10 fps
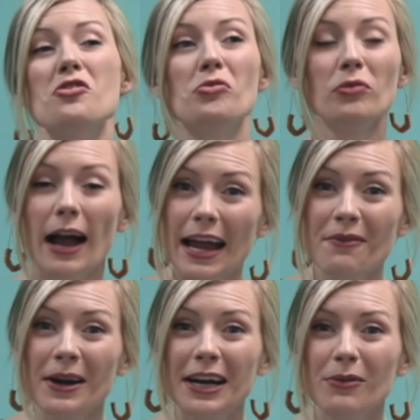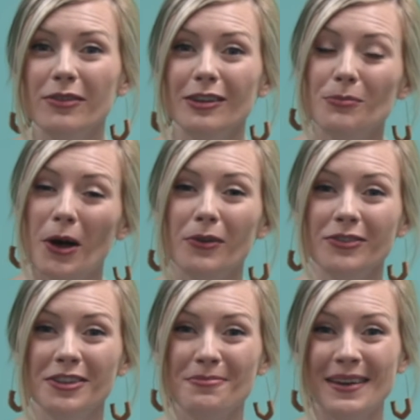right where it was
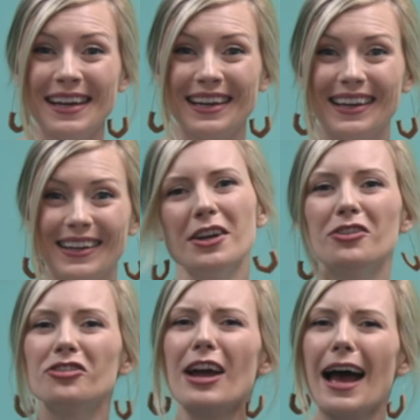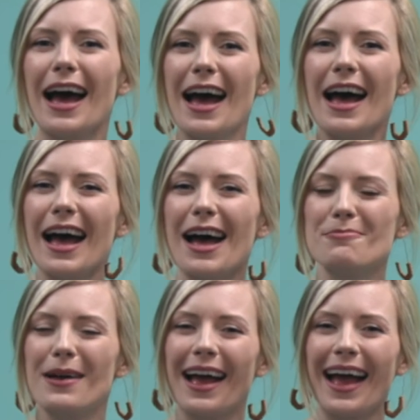supposed to be. Good
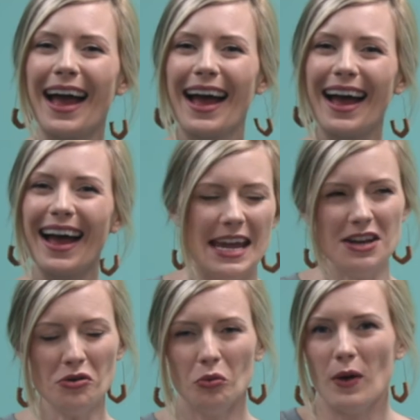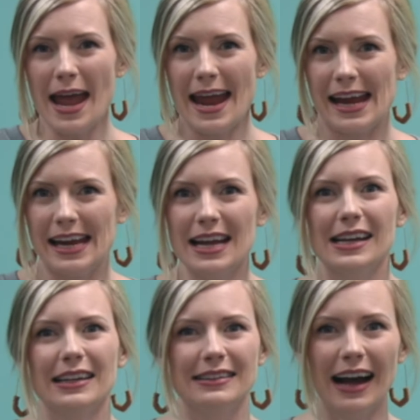job! In a way,
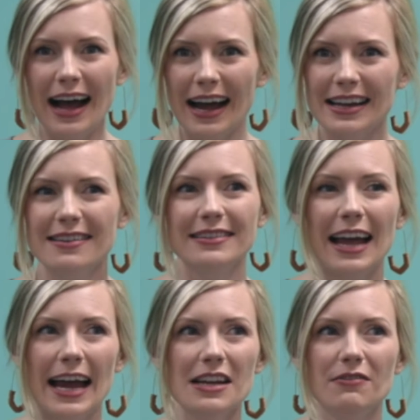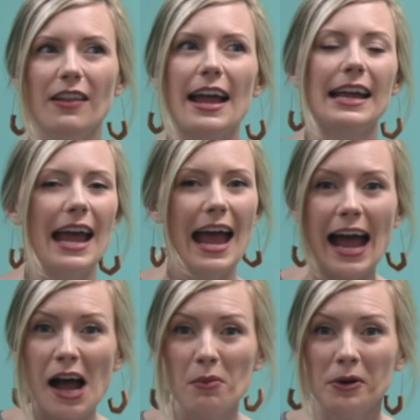God is kind of like
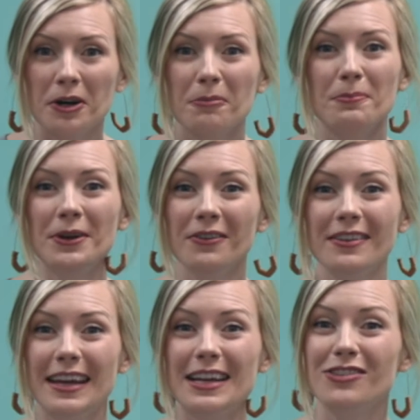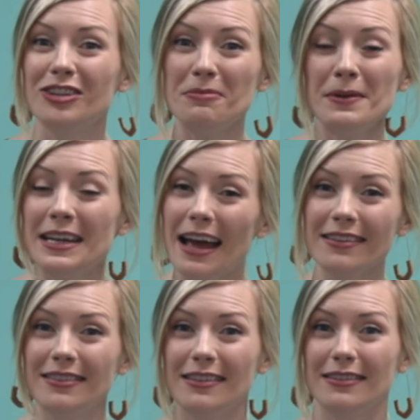our built-in GPS
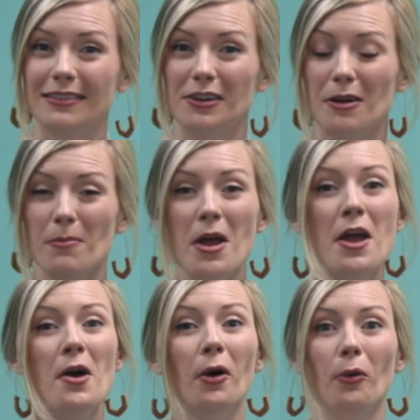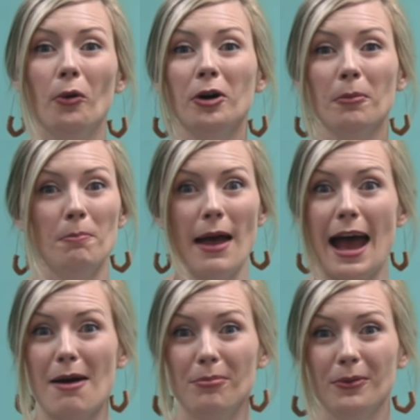system or
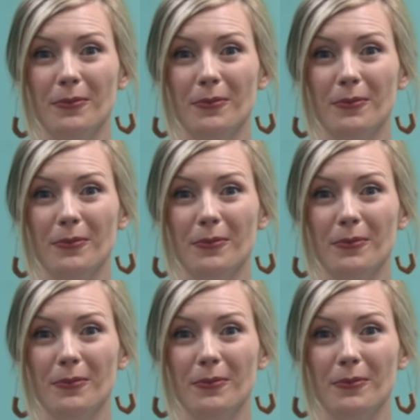map.